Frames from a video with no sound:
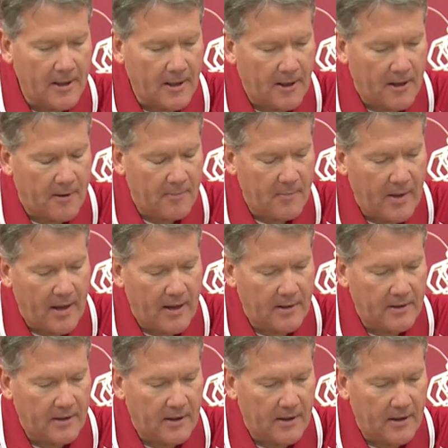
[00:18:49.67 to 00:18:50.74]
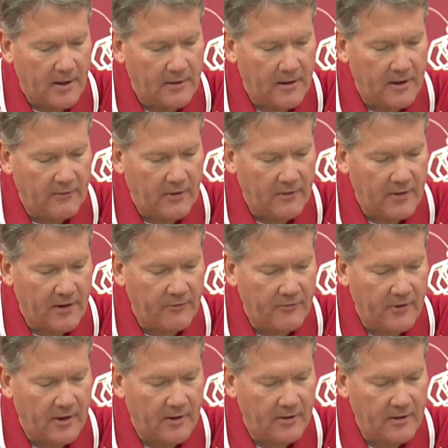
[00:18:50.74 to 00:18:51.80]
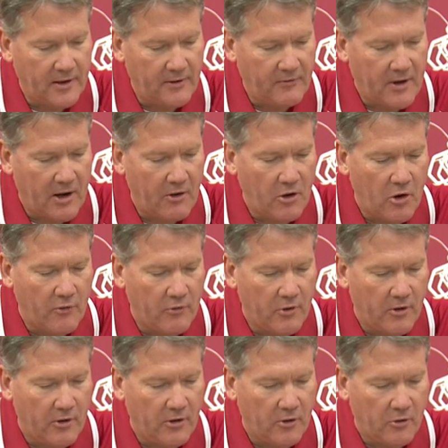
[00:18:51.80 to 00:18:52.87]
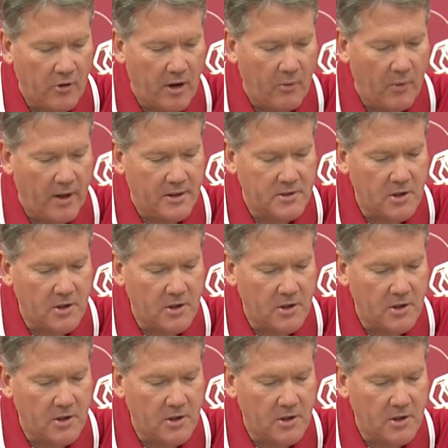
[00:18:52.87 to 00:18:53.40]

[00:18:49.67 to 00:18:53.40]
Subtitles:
And they've carried over in a great way.